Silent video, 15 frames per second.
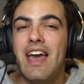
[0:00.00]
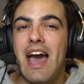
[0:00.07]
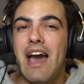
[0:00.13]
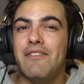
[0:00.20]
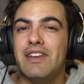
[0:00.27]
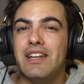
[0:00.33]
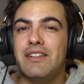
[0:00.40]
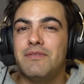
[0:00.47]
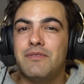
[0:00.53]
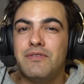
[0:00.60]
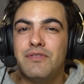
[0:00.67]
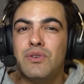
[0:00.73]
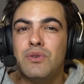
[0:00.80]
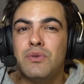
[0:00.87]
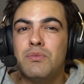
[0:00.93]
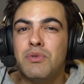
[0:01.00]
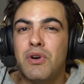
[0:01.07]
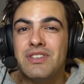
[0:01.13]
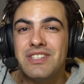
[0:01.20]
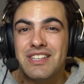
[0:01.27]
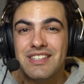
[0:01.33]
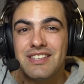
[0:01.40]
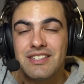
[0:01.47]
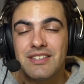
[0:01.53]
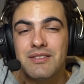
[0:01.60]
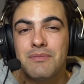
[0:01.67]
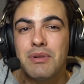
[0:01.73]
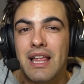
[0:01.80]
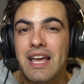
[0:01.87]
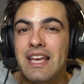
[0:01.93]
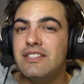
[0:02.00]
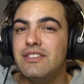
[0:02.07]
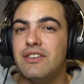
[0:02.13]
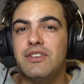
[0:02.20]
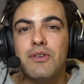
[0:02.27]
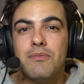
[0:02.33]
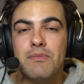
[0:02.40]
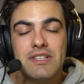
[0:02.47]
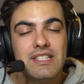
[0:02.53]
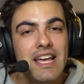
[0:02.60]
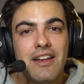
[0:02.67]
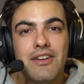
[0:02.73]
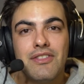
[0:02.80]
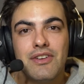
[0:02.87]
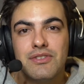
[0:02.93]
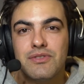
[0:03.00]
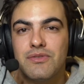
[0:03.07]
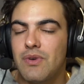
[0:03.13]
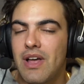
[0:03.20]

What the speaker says: having a few processes in place so you don't miss out on those